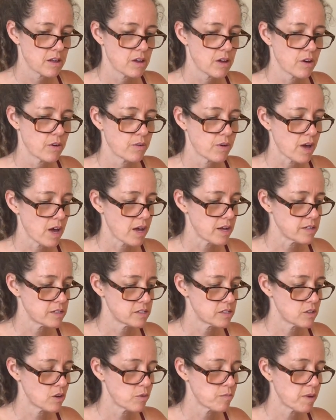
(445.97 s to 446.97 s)
Okay,
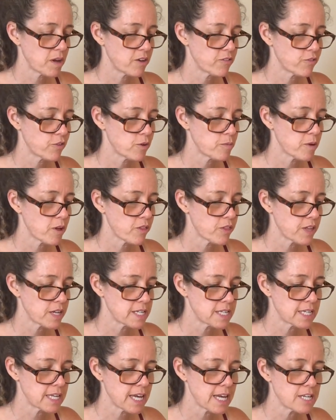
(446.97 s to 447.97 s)
so my Affirm
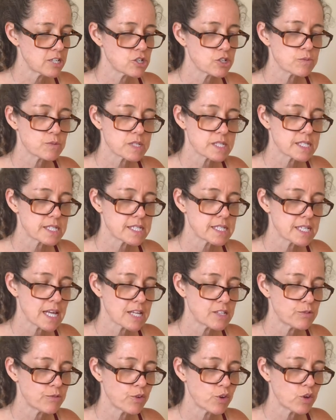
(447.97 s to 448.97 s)
authentication was
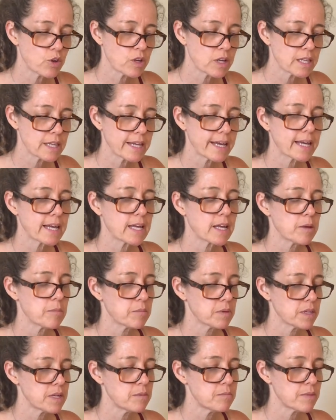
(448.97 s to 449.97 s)
successful. Click
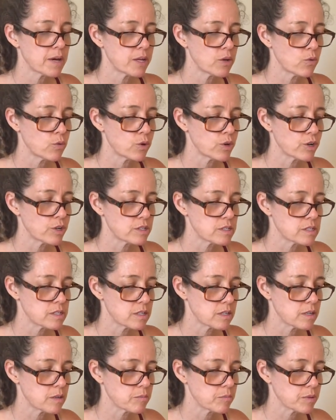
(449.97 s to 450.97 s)
complete my order to
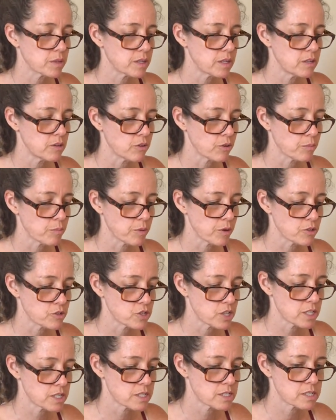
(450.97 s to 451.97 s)
complete your
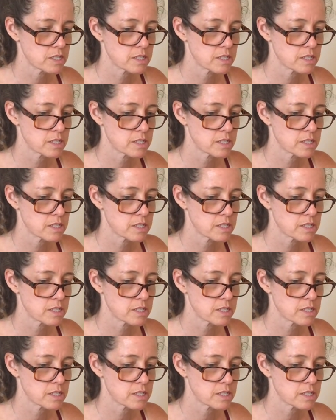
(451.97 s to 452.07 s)
purchase.